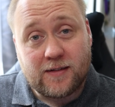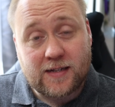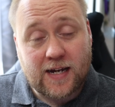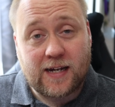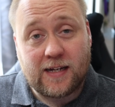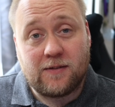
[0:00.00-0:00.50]

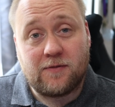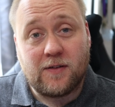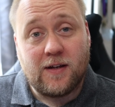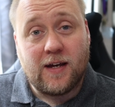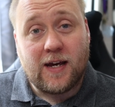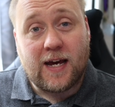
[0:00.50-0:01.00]
Dave
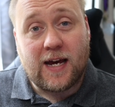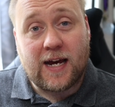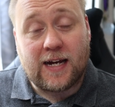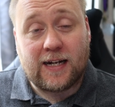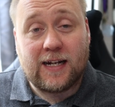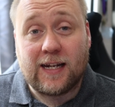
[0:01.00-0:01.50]

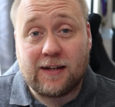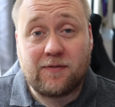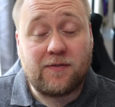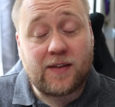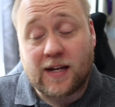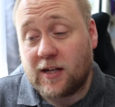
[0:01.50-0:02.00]
and Cliff.
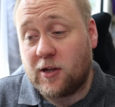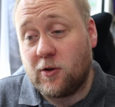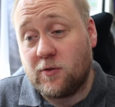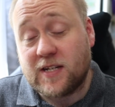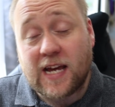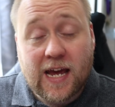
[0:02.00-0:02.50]
Thank
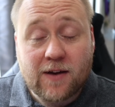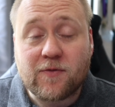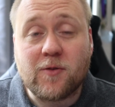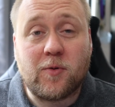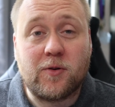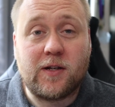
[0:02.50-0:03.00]
you to
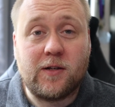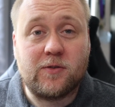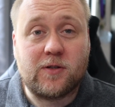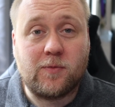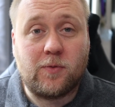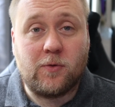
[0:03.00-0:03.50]
everybody
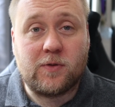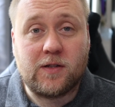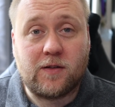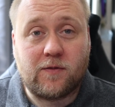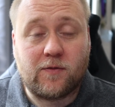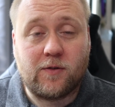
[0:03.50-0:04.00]
who's
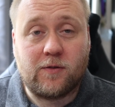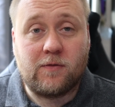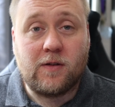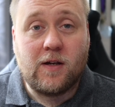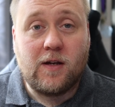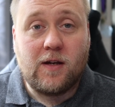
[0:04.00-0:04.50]
supported through
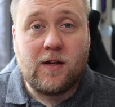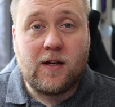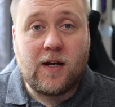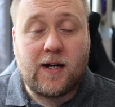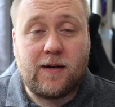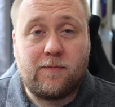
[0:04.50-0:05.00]

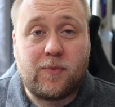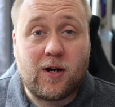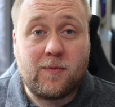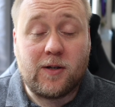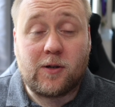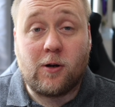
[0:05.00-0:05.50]
Buy
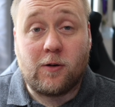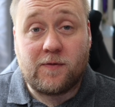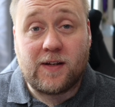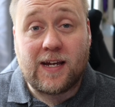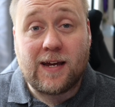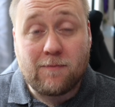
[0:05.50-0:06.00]
Me a
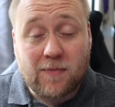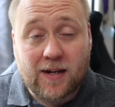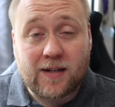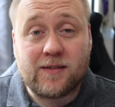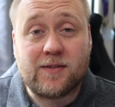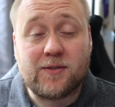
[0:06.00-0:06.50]
Coffee. It
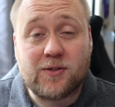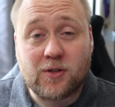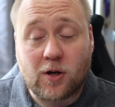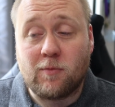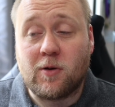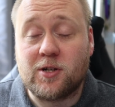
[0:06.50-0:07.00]
means
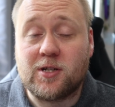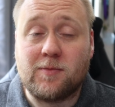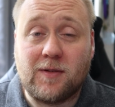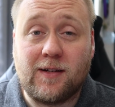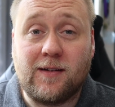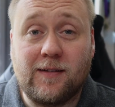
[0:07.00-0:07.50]
so much to
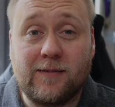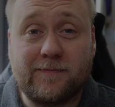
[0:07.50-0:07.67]
me.